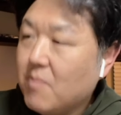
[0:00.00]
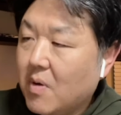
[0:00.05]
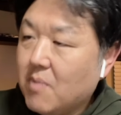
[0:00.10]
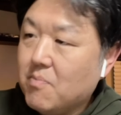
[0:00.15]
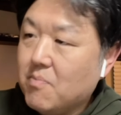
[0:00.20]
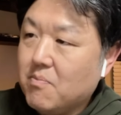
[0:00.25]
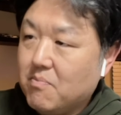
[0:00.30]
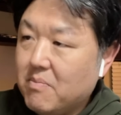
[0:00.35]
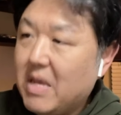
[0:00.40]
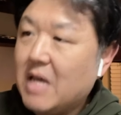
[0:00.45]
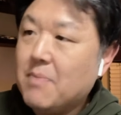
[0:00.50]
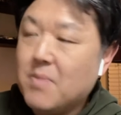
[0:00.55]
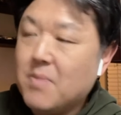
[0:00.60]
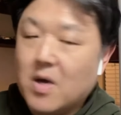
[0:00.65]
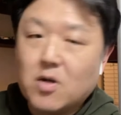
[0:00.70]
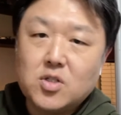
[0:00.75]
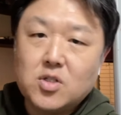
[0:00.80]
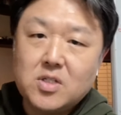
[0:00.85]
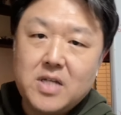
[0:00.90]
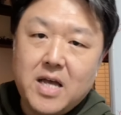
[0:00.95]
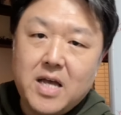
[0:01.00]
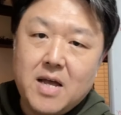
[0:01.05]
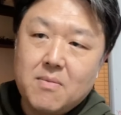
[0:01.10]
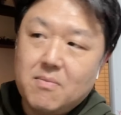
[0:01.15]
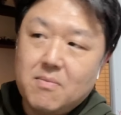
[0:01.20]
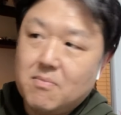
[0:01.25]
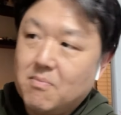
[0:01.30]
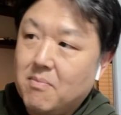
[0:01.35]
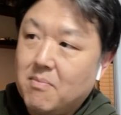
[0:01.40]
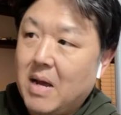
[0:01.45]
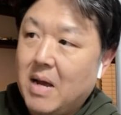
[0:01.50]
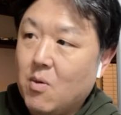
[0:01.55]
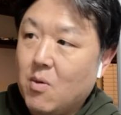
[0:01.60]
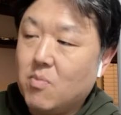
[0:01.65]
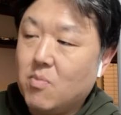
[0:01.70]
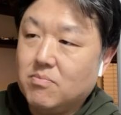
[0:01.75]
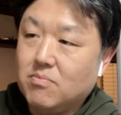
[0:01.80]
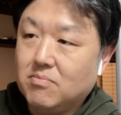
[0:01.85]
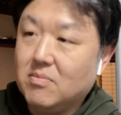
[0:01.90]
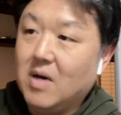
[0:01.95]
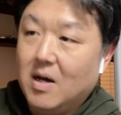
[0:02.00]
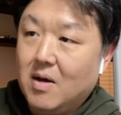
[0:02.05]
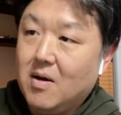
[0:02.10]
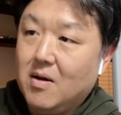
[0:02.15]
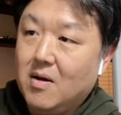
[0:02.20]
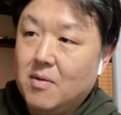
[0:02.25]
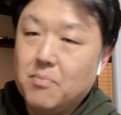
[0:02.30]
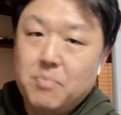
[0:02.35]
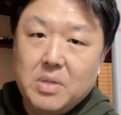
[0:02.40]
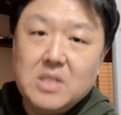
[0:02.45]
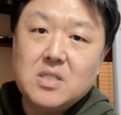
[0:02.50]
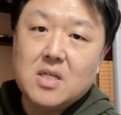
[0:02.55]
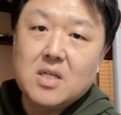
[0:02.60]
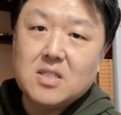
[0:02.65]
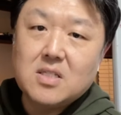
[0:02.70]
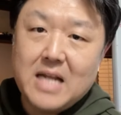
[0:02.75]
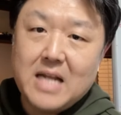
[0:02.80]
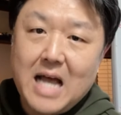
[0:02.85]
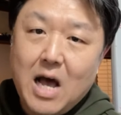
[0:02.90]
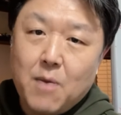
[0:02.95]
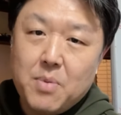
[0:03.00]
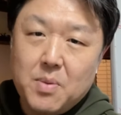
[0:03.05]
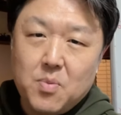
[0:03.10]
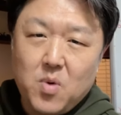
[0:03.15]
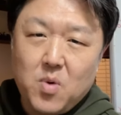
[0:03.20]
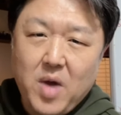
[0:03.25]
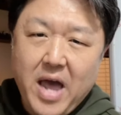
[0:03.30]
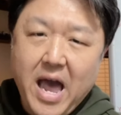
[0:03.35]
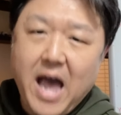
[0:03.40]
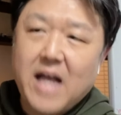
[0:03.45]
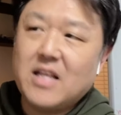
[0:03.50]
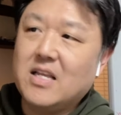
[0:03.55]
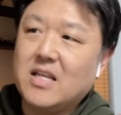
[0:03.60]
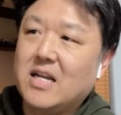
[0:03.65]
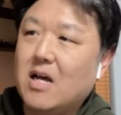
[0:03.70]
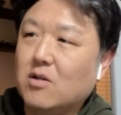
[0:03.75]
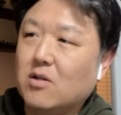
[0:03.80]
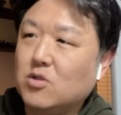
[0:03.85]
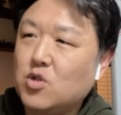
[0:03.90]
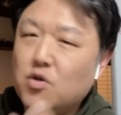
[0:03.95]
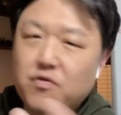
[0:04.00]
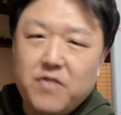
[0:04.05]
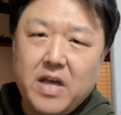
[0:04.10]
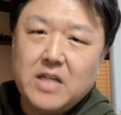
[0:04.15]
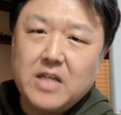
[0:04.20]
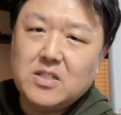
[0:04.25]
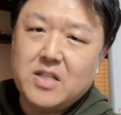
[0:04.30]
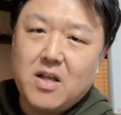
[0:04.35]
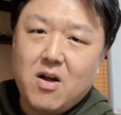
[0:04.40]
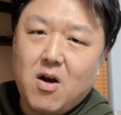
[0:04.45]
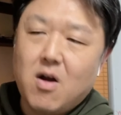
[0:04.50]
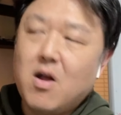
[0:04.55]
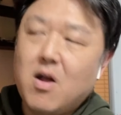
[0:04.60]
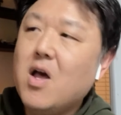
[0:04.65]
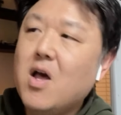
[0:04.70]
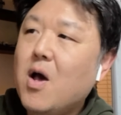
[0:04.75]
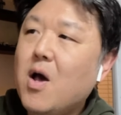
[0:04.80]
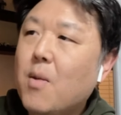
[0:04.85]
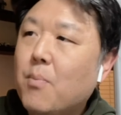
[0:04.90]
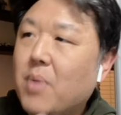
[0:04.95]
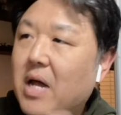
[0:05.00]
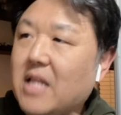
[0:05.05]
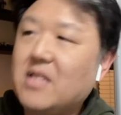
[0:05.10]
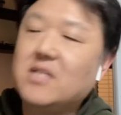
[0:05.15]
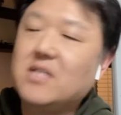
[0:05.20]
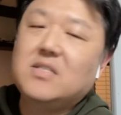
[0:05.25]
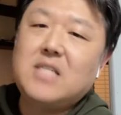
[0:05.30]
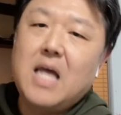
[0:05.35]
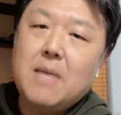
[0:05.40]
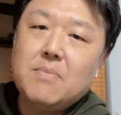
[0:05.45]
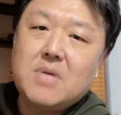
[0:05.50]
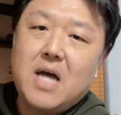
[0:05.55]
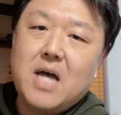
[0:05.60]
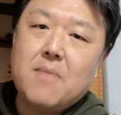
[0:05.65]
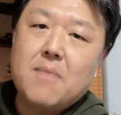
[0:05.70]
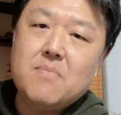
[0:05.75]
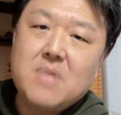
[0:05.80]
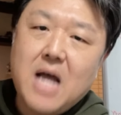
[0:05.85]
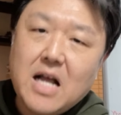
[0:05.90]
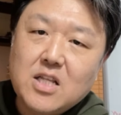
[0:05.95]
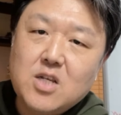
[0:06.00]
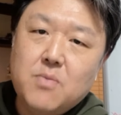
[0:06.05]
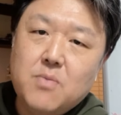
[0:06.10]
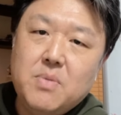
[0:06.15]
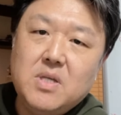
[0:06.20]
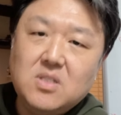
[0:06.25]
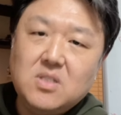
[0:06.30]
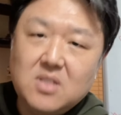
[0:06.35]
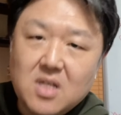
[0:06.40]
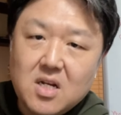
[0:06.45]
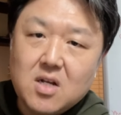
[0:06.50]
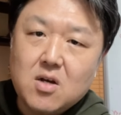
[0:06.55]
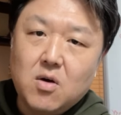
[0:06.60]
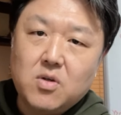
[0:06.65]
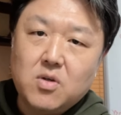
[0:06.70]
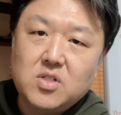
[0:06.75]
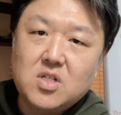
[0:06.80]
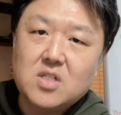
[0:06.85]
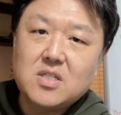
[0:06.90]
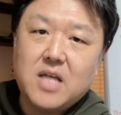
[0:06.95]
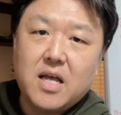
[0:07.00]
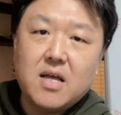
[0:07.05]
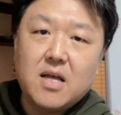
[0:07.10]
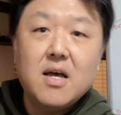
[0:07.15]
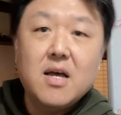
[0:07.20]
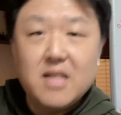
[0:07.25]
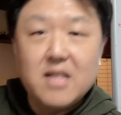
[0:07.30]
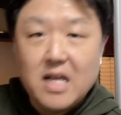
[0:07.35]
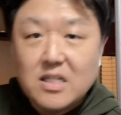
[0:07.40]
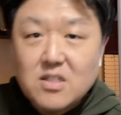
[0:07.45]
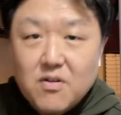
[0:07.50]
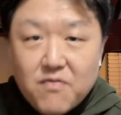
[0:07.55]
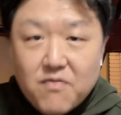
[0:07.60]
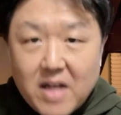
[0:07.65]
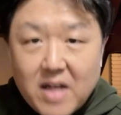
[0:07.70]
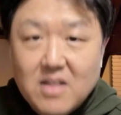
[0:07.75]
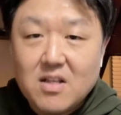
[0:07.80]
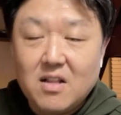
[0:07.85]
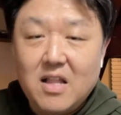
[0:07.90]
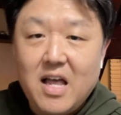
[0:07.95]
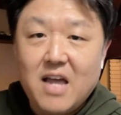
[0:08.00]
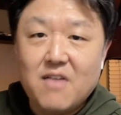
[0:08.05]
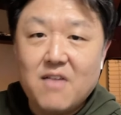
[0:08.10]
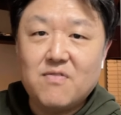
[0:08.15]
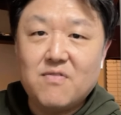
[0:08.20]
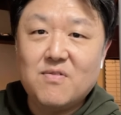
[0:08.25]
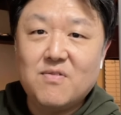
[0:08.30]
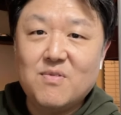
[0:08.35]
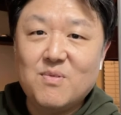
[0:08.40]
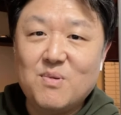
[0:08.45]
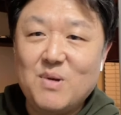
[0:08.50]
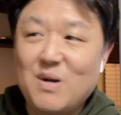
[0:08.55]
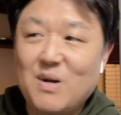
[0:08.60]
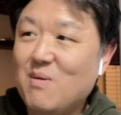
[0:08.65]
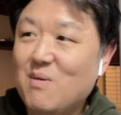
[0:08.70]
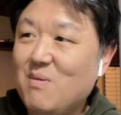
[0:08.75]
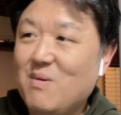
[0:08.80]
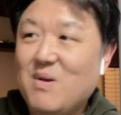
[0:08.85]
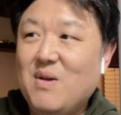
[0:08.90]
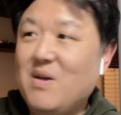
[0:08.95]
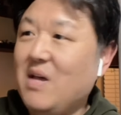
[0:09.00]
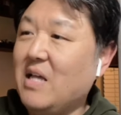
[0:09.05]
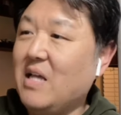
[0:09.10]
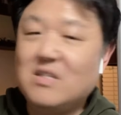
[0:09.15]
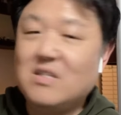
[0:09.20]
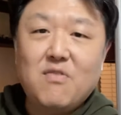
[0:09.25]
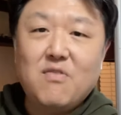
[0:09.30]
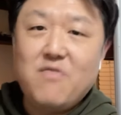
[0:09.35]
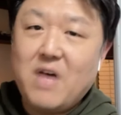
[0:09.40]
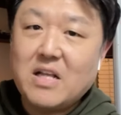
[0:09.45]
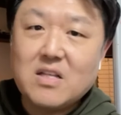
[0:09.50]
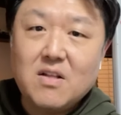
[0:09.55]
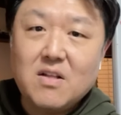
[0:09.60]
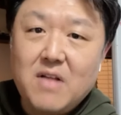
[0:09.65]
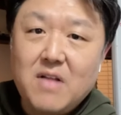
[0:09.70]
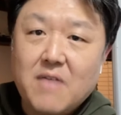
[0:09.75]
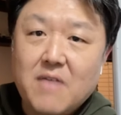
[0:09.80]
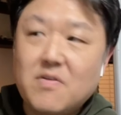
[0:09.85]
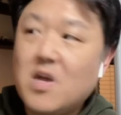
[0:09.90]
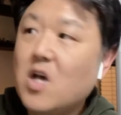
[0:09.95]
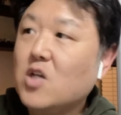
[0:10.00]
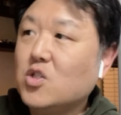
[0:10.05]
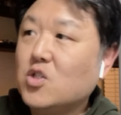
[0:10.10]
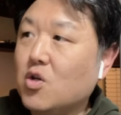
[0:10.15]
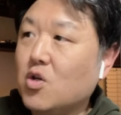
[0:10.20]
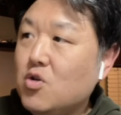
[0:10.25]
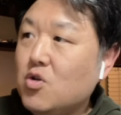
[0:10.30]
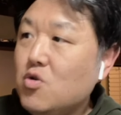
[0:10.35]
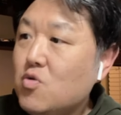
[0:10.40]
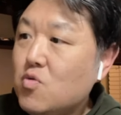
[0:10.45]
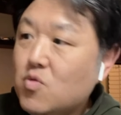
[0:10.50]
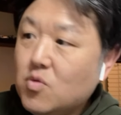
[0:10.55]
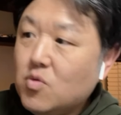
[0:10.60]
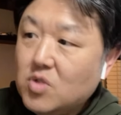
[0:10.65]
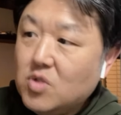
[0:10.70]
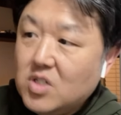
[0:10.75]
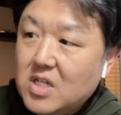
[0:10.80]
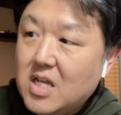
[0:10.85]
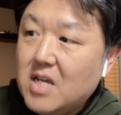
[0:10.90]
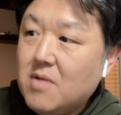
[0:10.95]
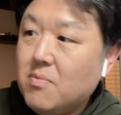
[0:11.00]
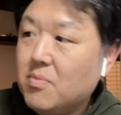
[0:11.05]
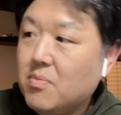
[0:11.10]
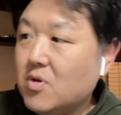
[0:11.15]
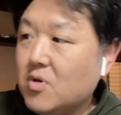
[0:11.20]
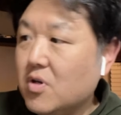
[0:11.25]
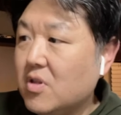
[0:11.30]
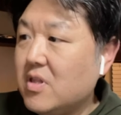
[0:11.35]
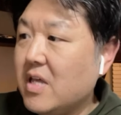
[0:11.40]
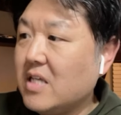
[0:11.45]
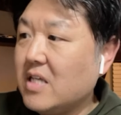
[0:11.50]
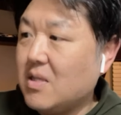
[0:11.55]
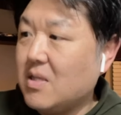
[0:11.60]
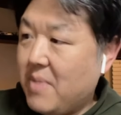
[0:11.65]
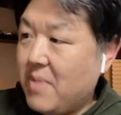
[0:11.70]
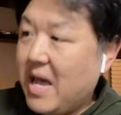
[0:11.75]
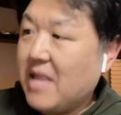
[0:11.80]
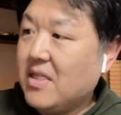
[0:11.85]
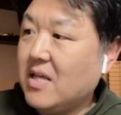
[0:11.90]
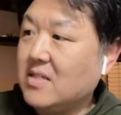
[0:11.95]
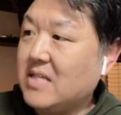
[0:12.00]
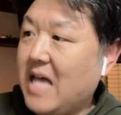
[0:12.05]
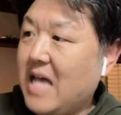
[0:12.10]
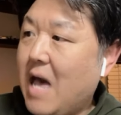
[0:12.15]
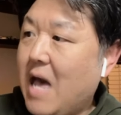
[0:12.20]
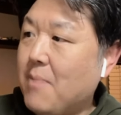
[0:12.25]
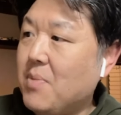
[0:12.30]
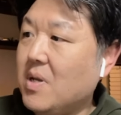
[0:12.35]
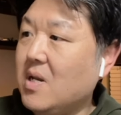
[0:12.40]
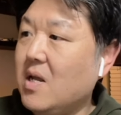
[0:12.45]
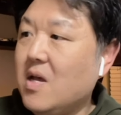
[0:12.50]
make me understand my business and how people act and how two-faced they are. But at the same time, not to be cynical. It's just like that's the fact of life. It's the fact of life. So you see good things and bad things that happen,